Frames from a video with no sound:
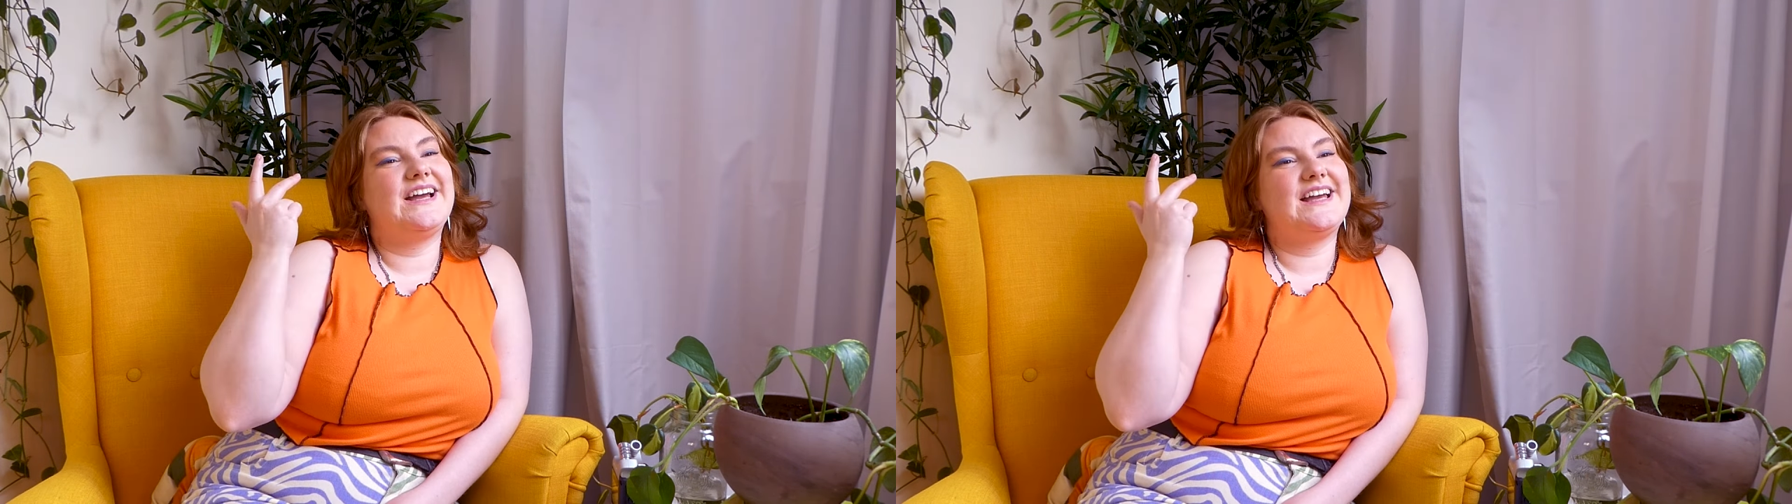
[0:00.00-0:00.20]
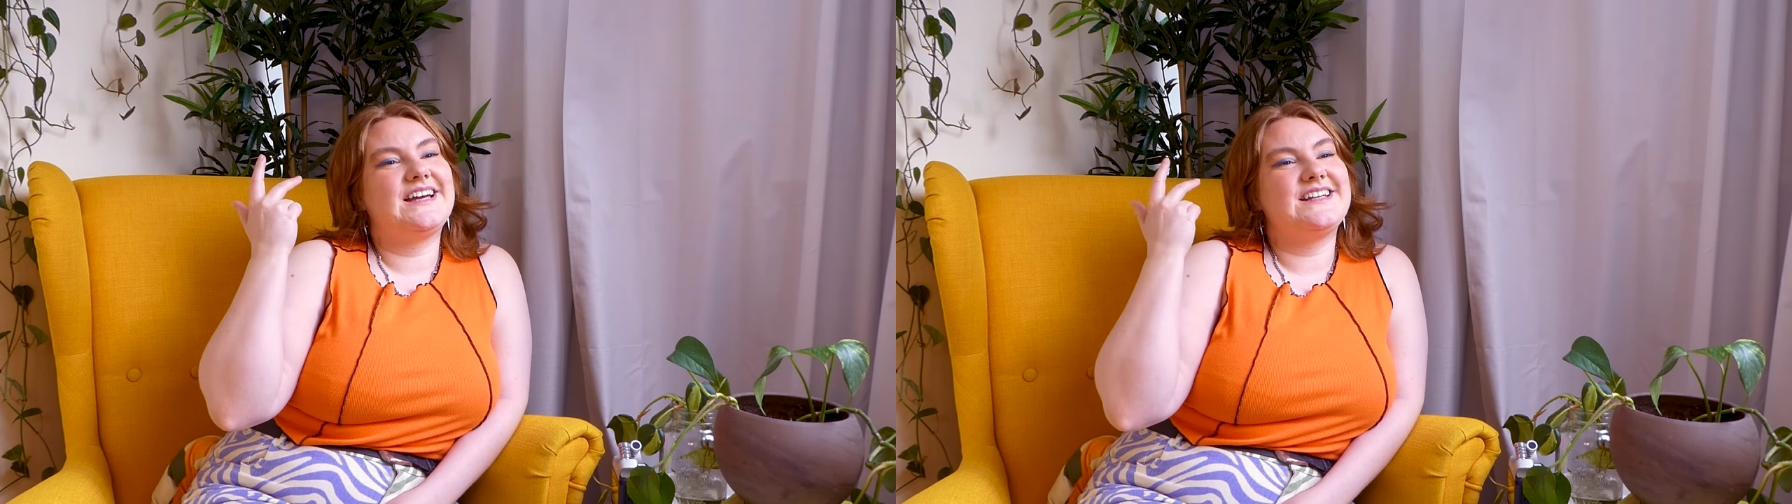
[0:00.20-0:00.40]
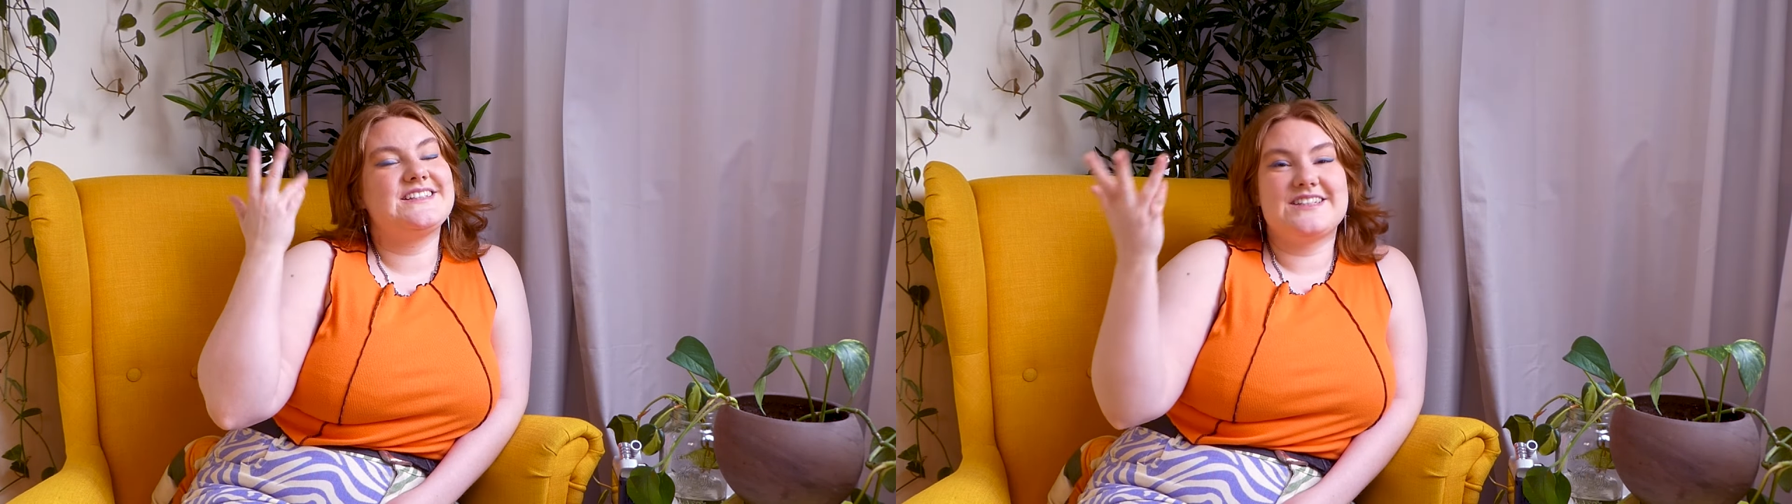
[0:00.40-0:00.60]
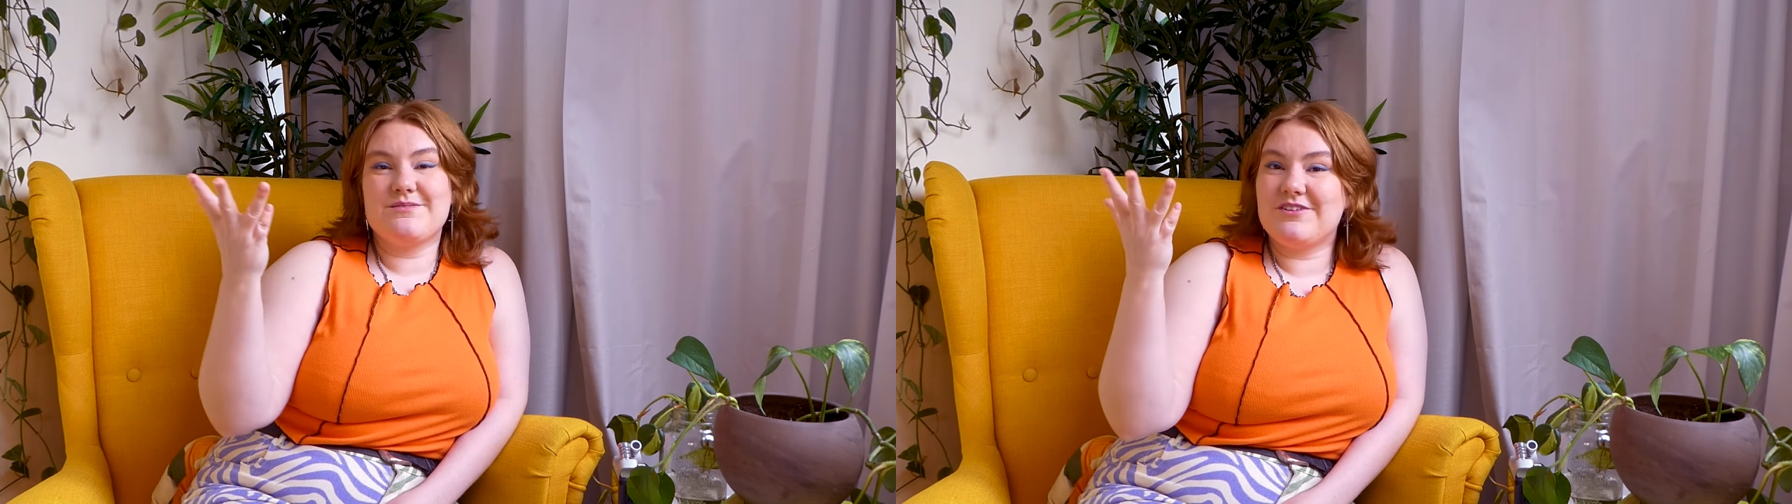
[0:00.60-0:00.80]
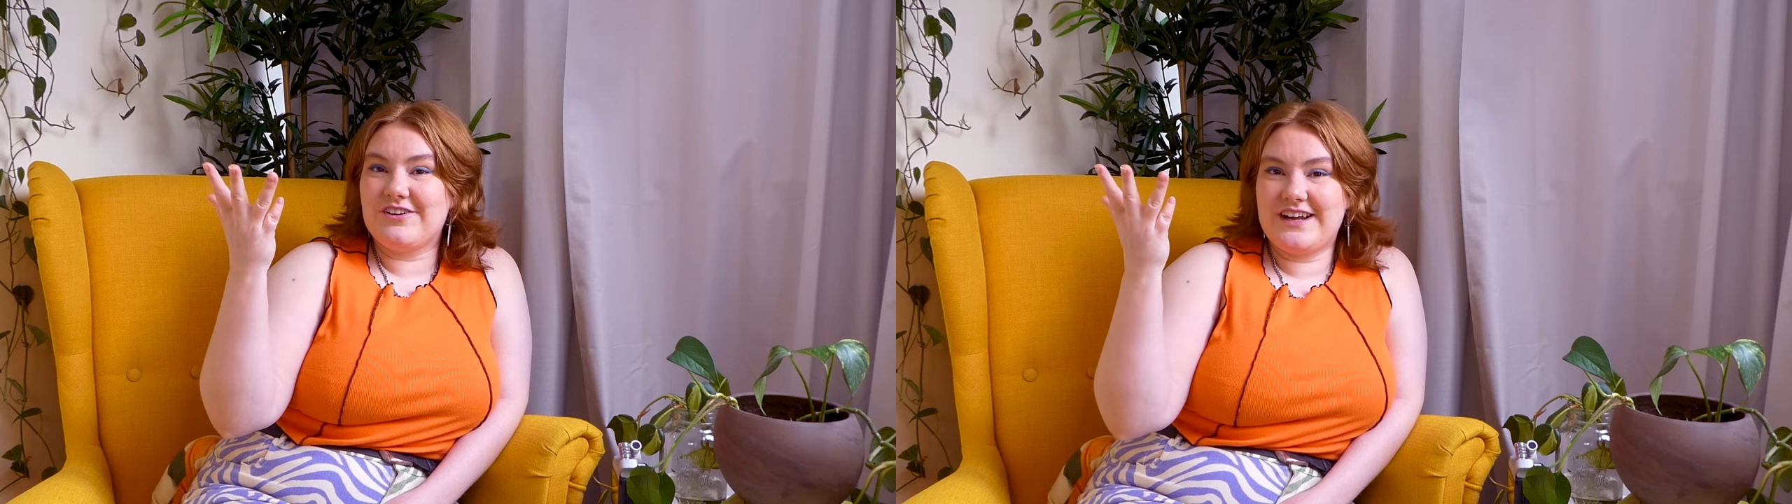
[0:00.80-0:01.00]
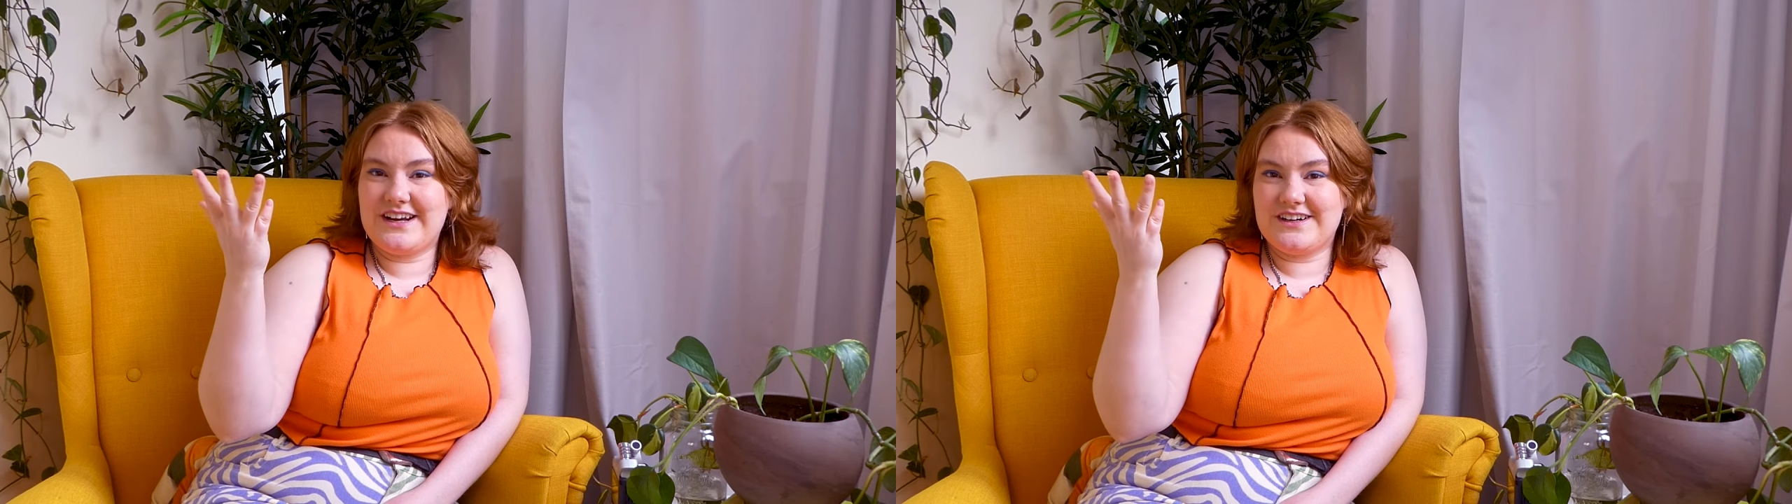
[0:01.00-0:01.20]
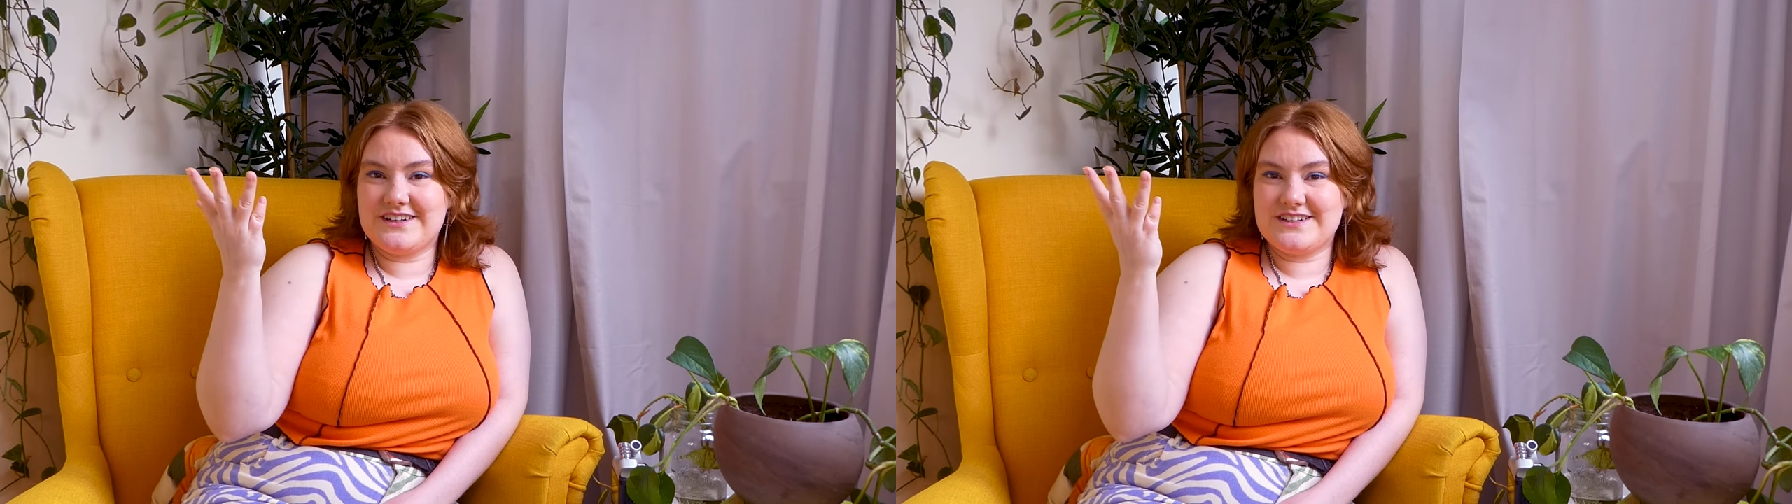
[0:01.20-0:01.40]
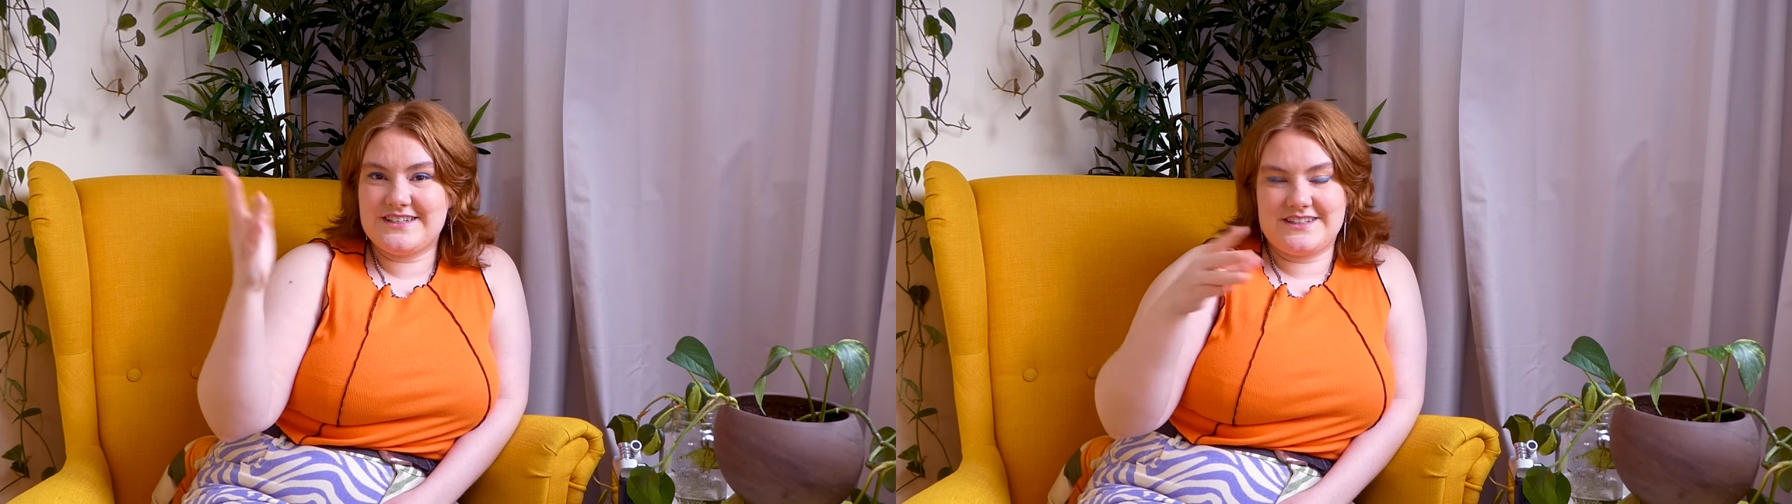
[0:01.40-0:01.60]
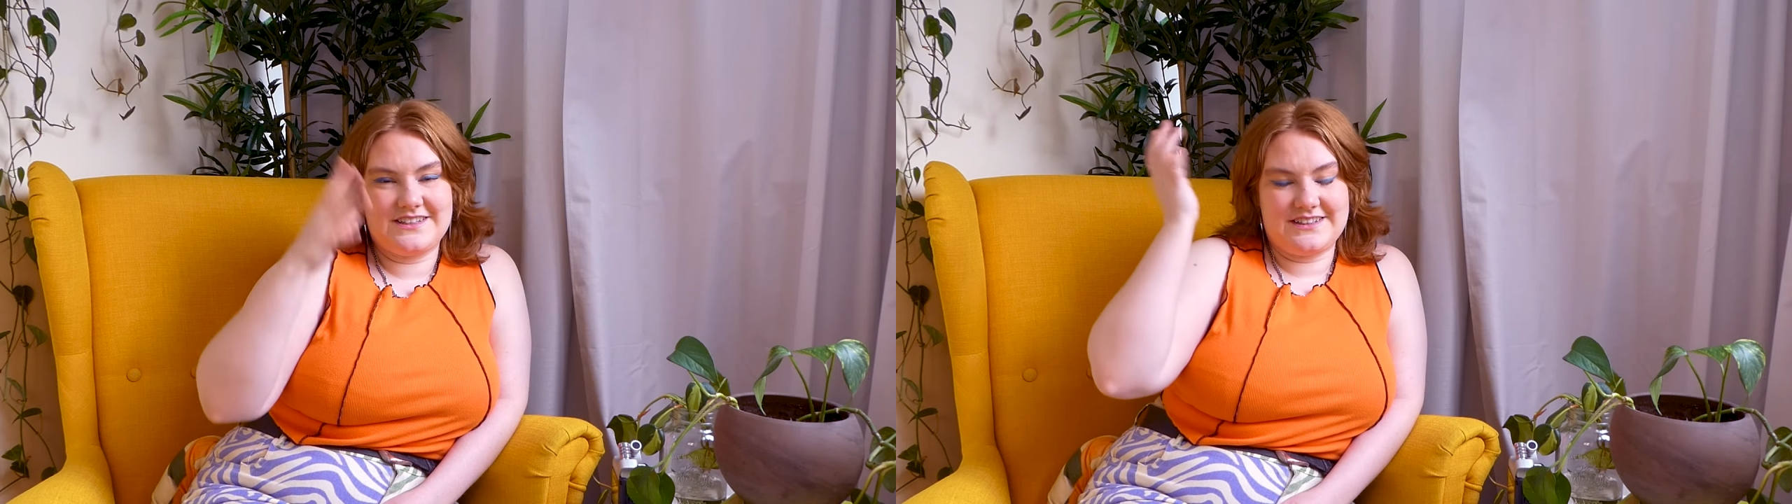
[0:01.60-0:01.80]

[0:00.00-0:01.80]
and some creators